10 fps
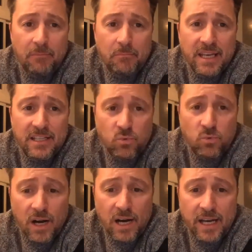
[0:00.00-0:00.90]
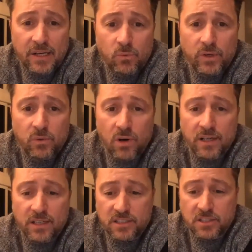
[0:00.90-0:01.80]
It's why we want
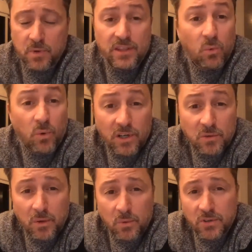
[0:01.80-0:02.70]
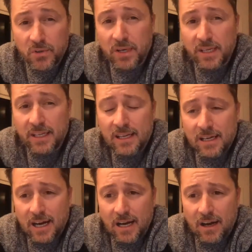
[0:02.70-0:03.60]
to spread the word in what we're doing.
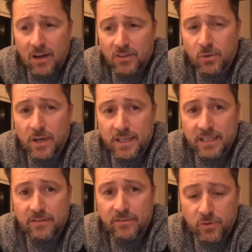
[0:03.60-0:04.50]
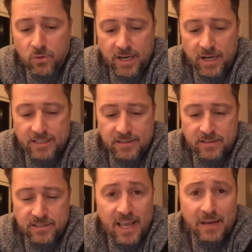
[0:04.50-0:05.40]
Also want to give credit to
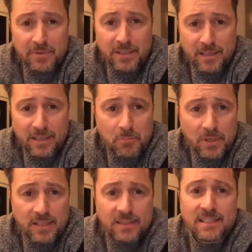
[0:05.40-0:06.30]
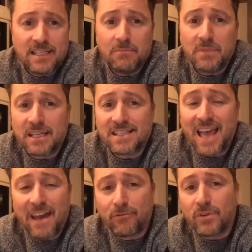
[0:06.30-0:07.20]
Sam and the company and the team, because
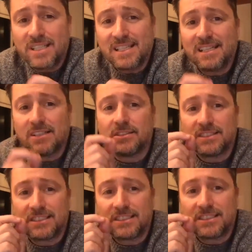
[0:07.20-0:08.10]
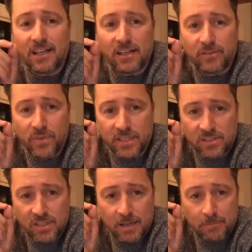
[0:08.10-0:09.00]
every single sale of this
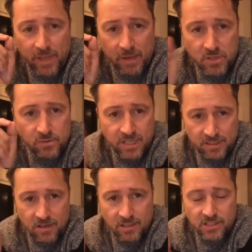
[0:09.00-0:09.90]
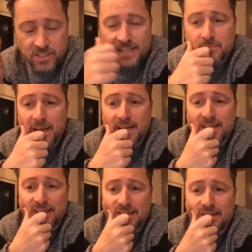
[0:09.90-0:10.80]
immune technology, Acemannan
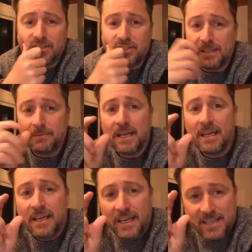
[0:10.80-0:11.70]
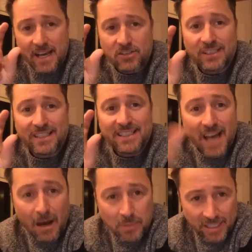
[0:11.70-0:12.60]
technology, is actually
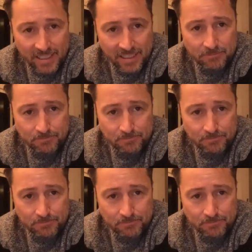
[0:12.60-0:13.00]
doubling